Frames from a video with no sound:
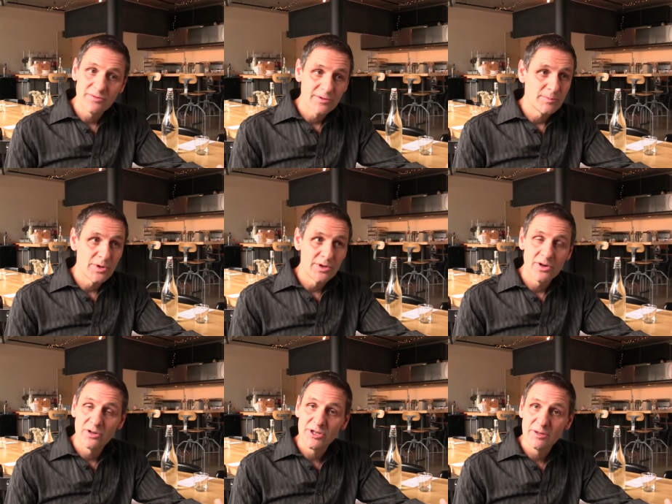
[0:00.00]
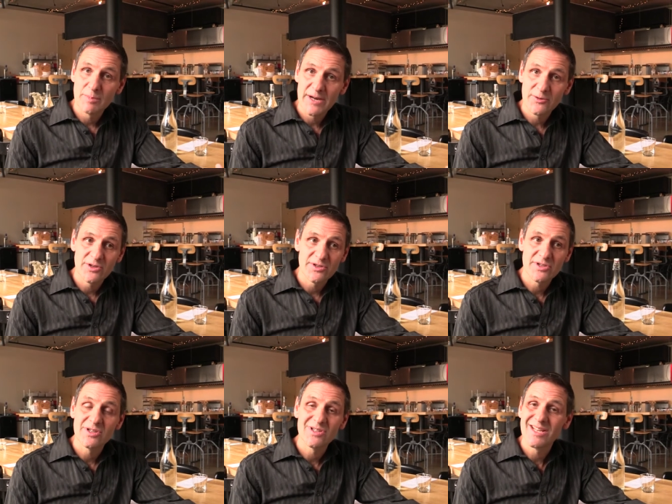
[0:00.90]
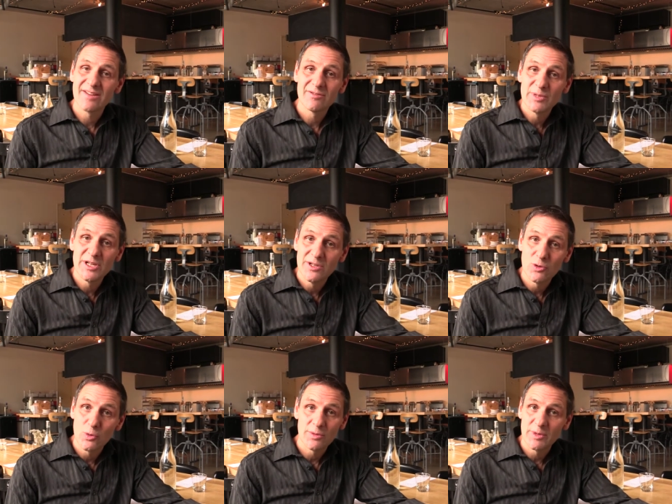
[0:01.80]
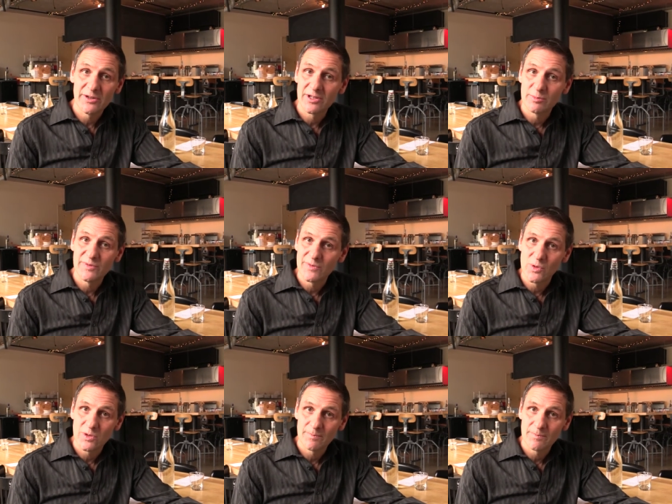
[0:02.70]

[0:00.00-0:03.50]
from the Dong Ding Mountains that's never been in North America before.